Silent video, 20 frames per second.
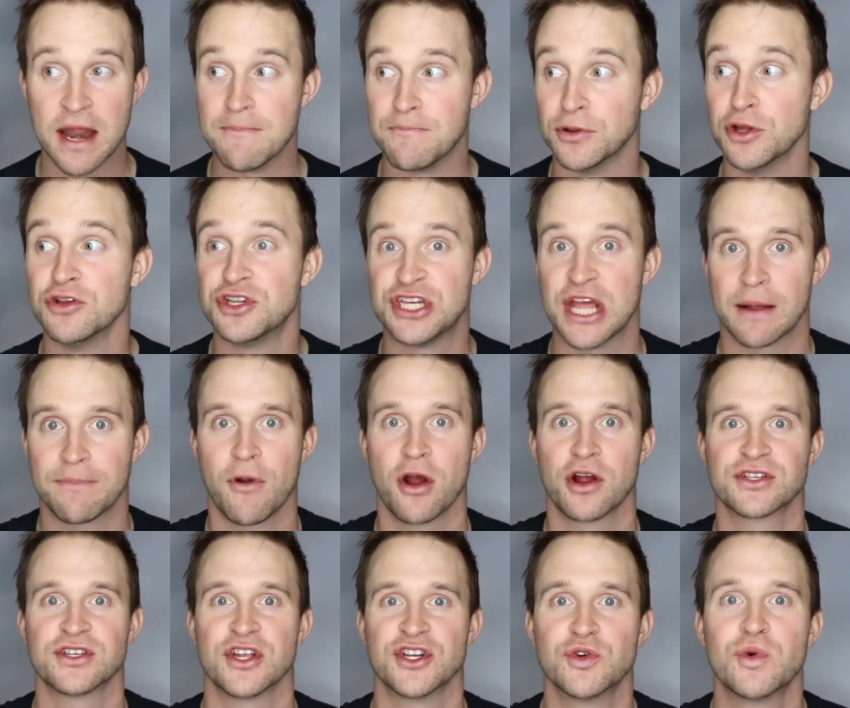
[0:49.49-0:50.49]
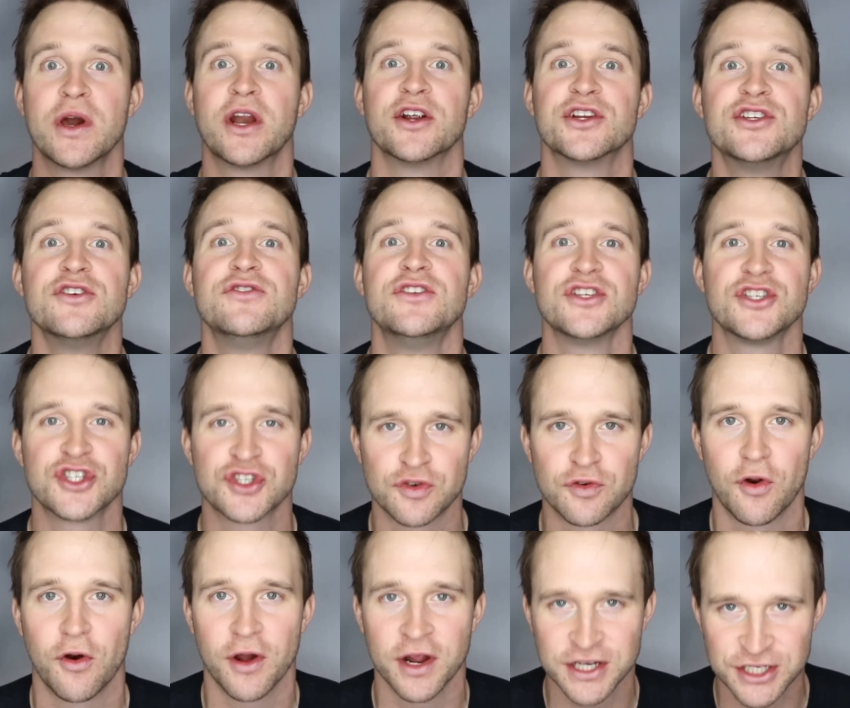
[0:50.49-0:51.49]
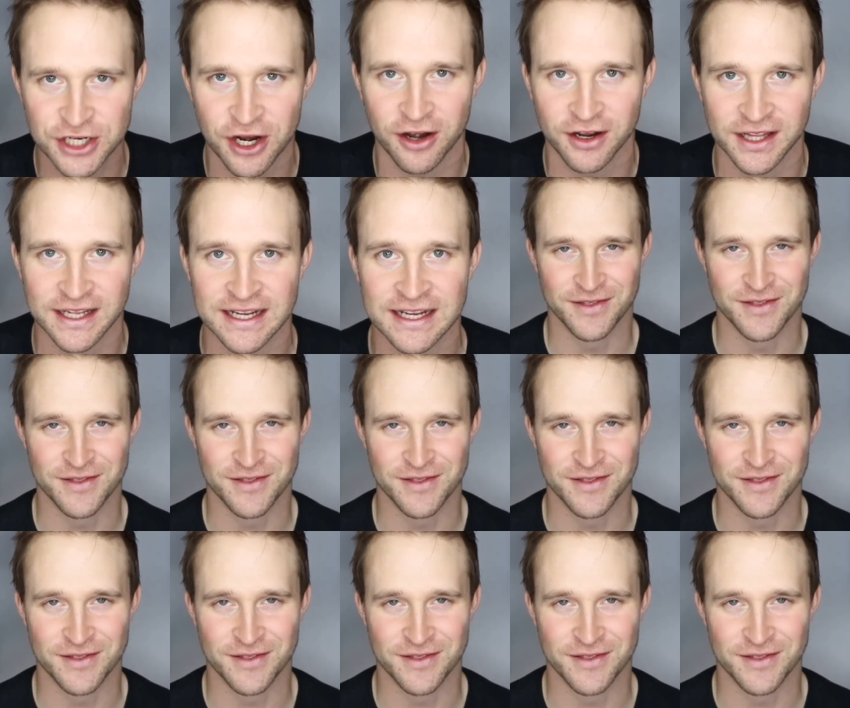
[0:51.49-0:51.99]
and blue check marks on Twitter to destroy Charlie.